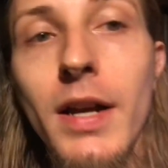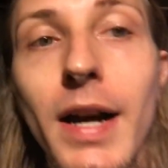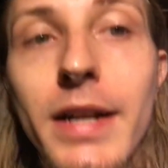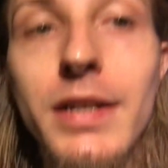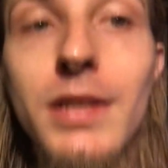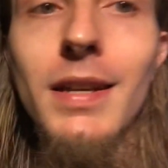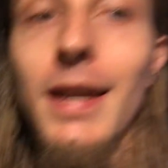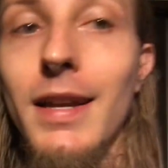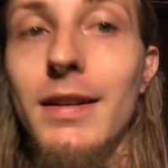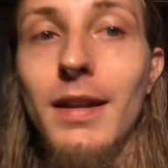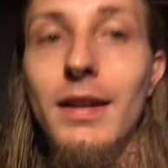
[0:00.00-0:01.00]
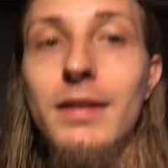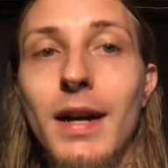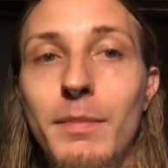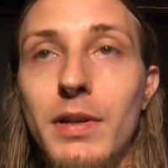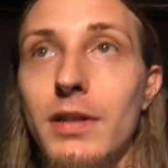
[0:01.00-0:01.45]
heist and a
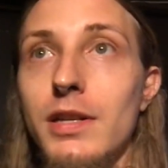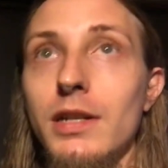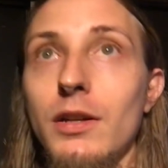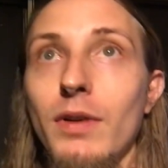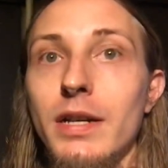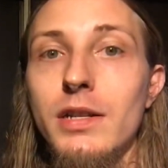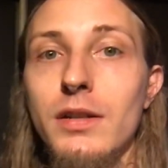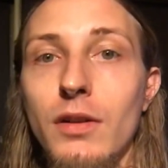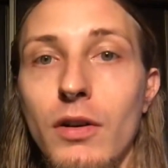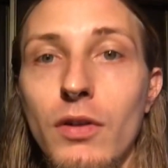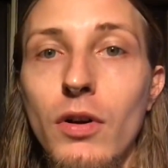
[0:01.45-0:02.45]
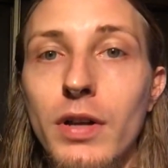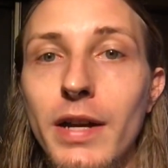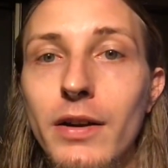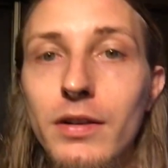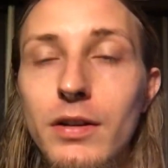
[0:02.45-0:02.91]
Diamond Casino heist on all
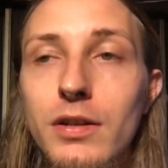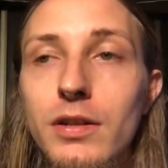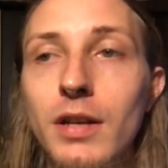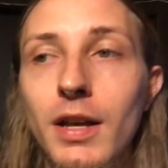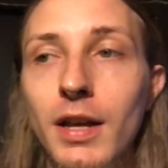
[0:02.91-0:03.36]
characters.